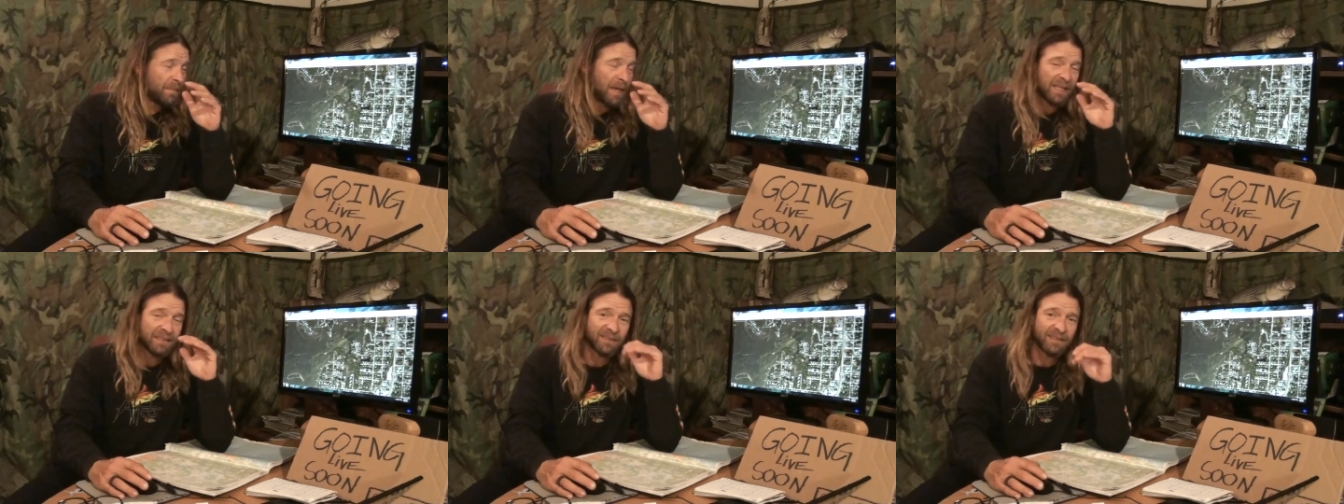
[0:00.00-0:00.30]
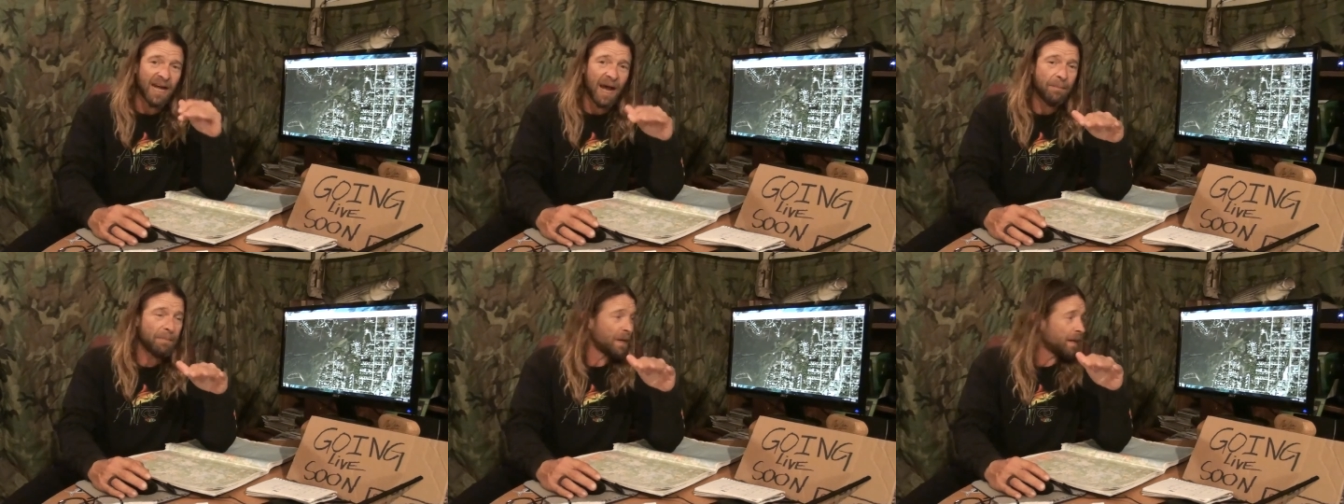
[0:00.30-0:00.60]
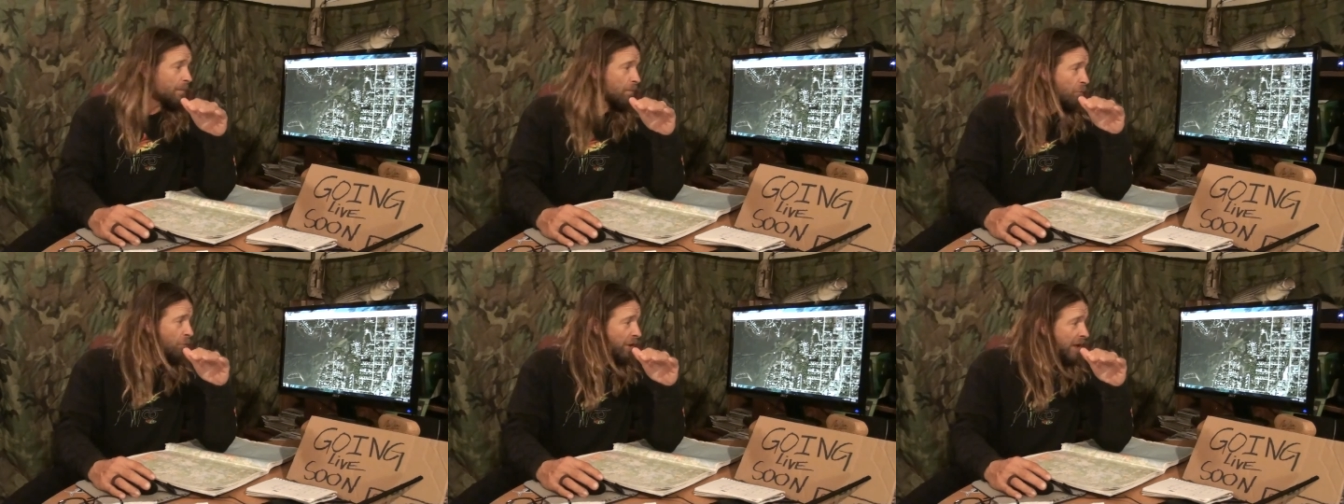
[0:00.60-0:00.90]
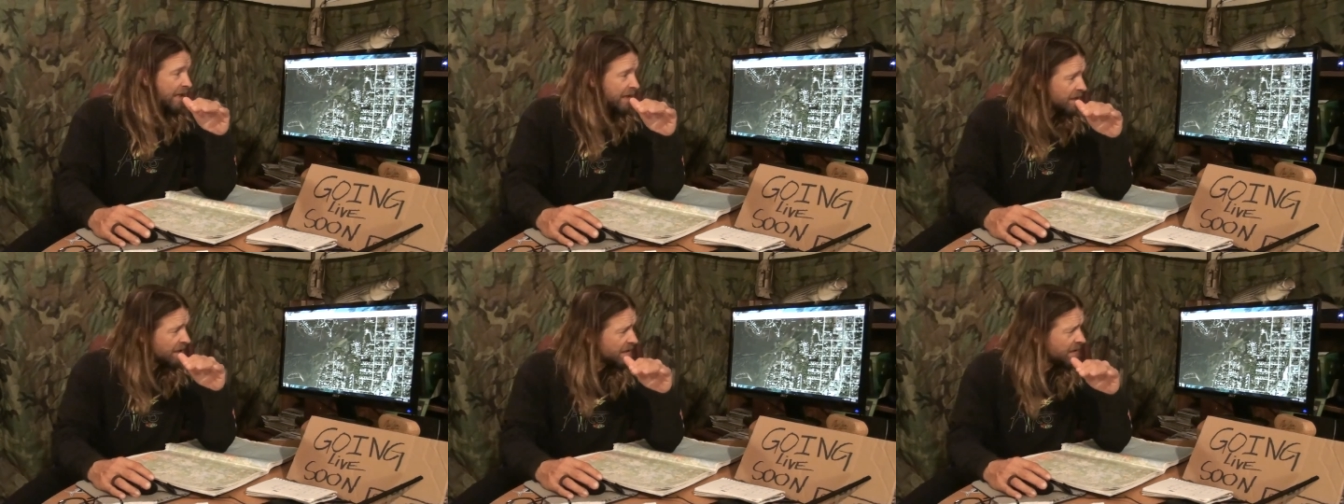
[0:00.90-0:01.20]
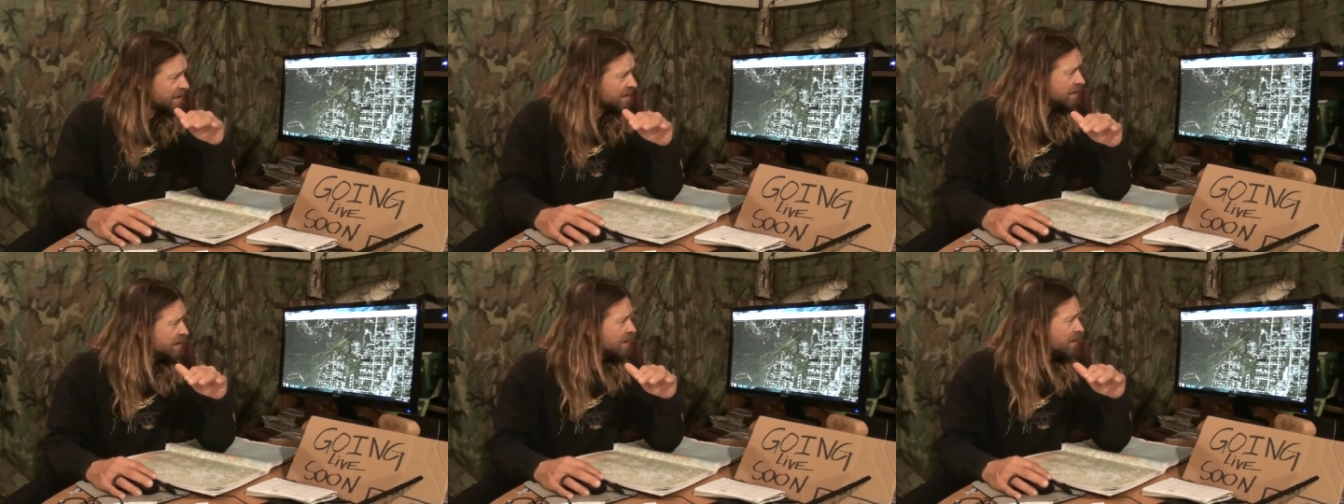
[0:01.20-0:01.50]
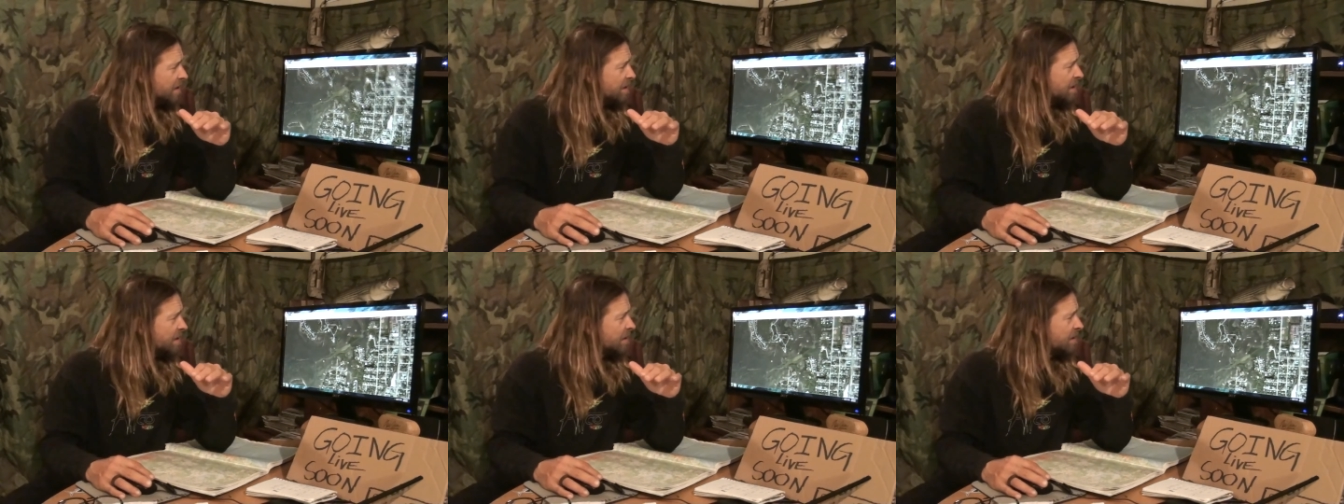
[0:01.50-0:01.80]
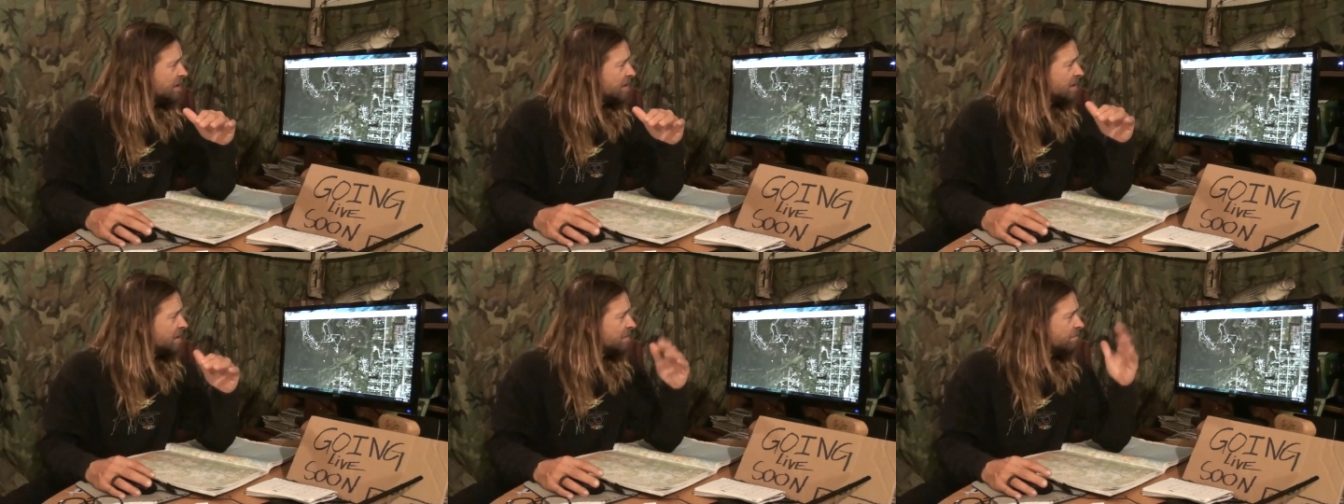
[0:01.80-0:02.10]
I stop at a
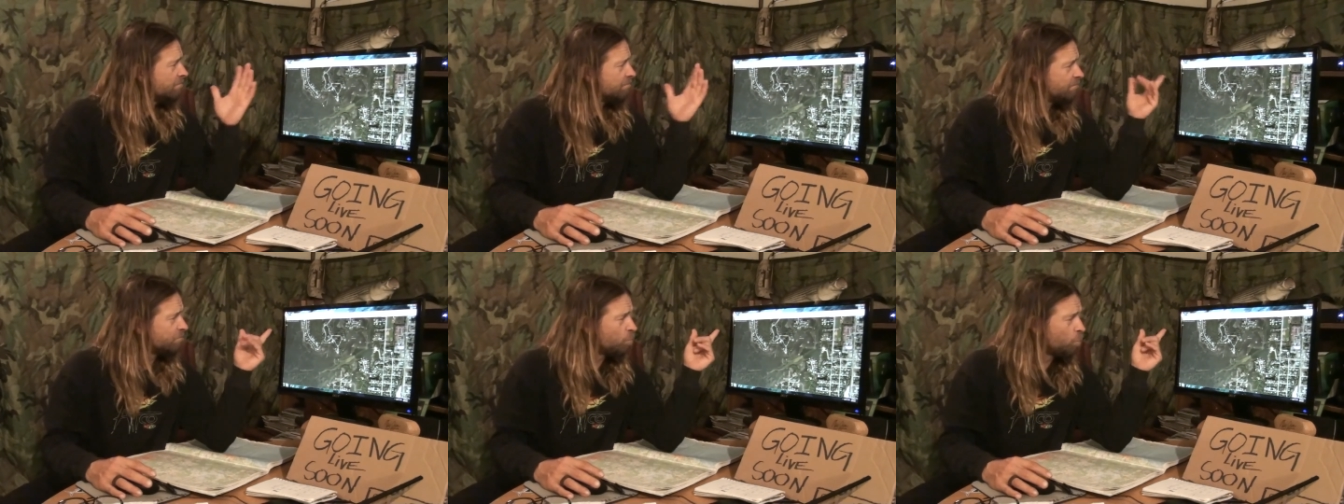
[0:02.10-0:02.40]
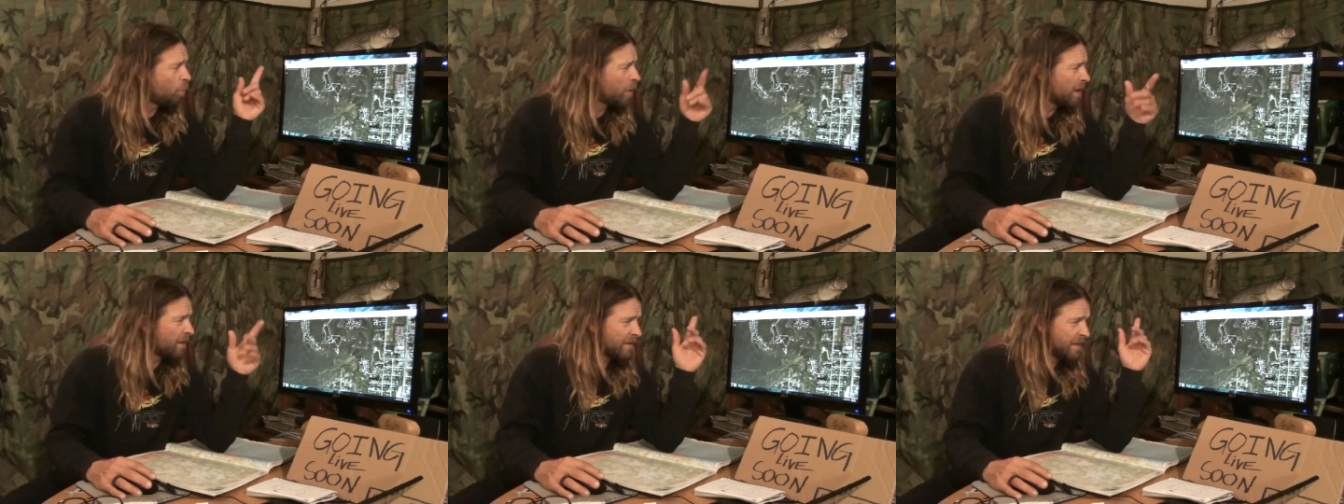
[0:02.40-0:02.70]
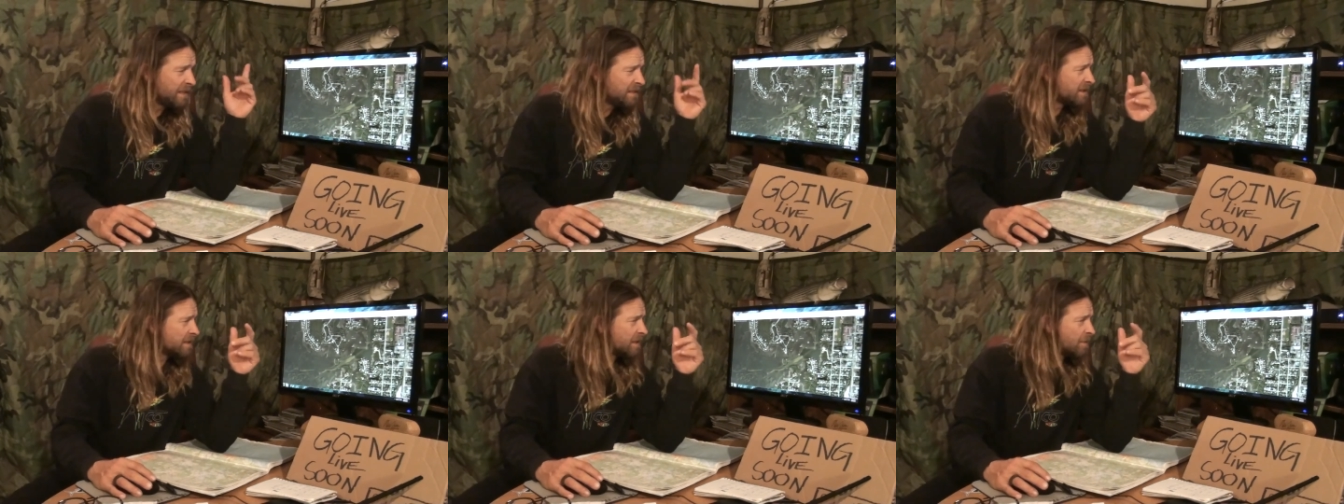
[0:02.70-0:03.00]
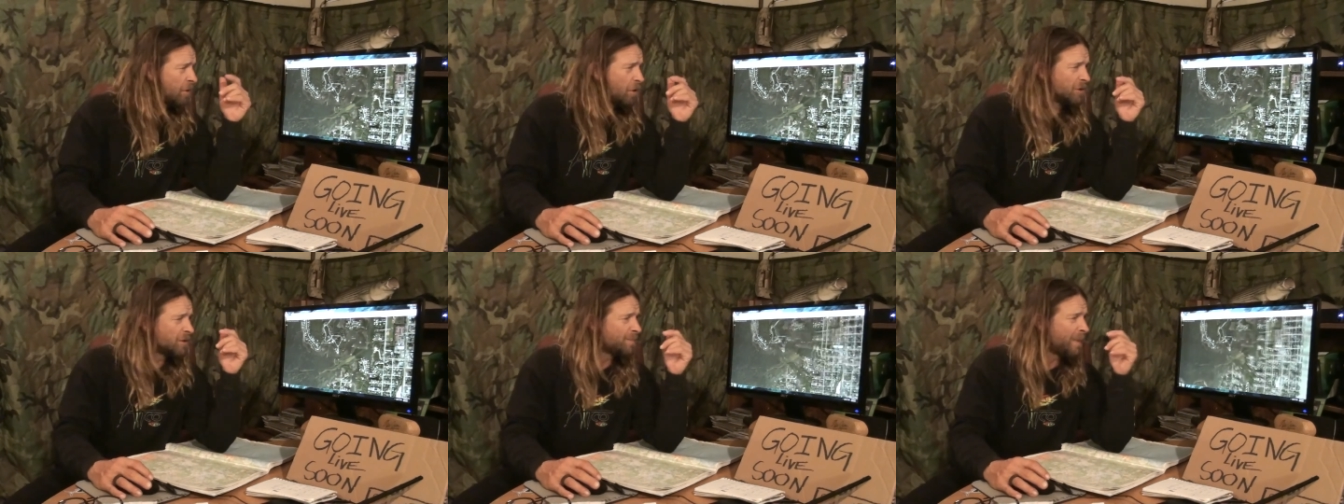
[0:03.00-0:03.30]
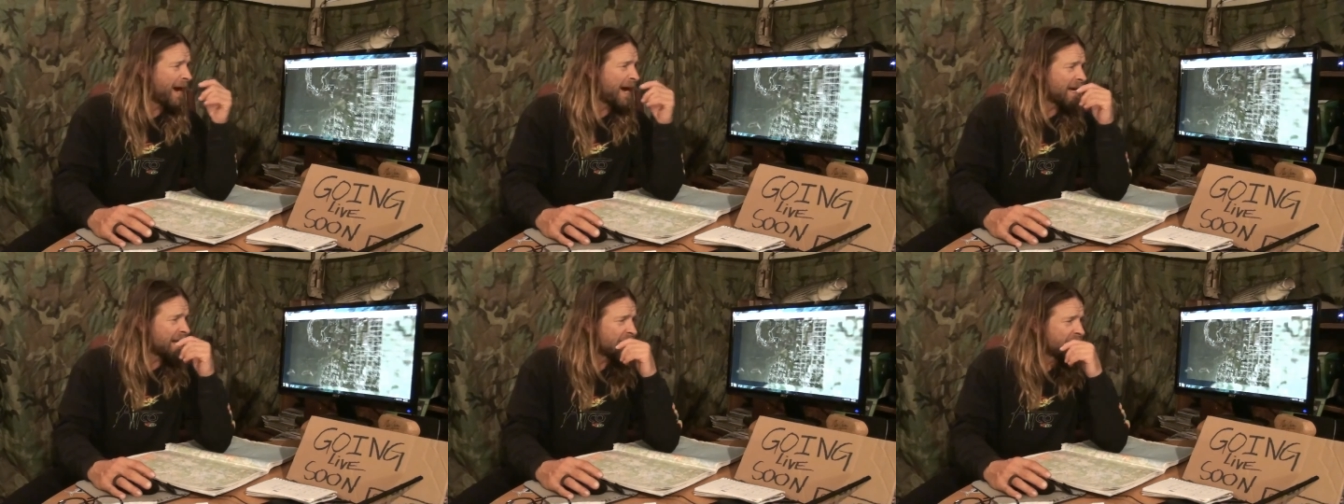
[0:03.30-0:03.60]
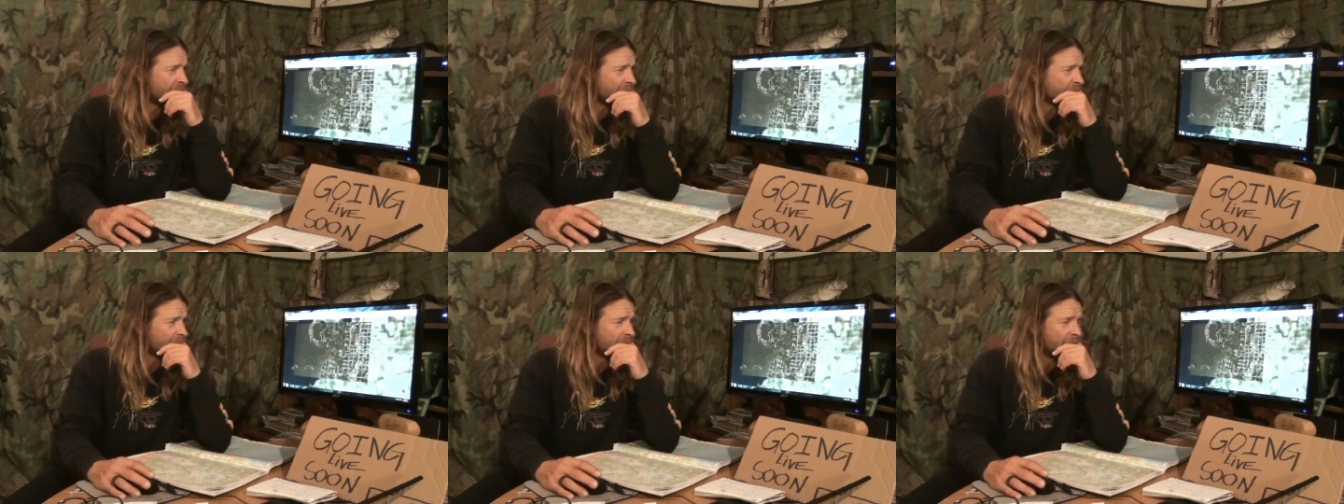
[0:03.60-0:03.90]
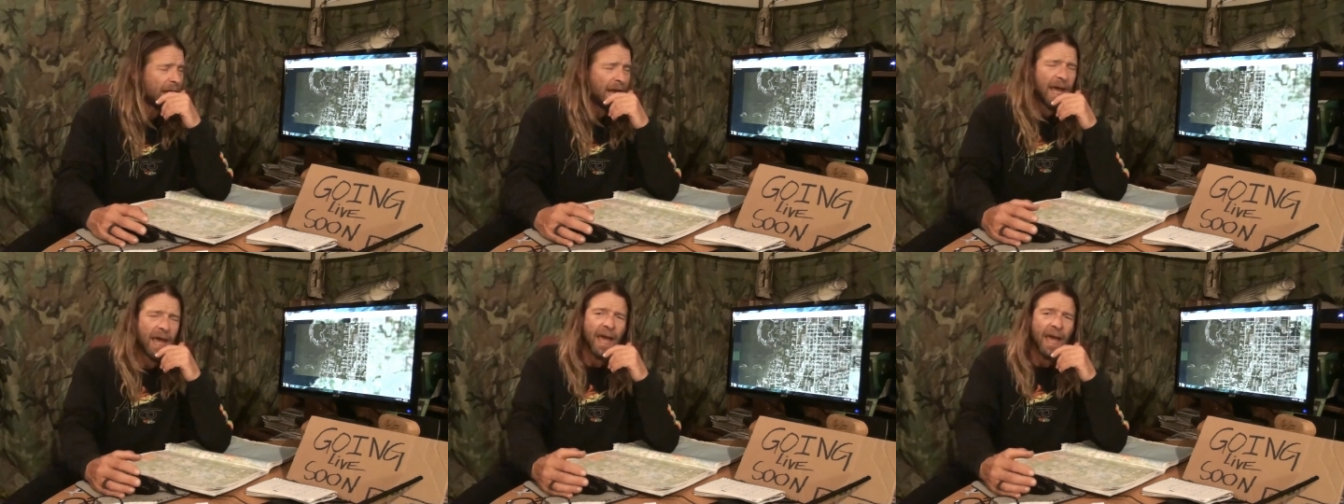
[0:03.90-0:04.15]
marina, one of these close by here,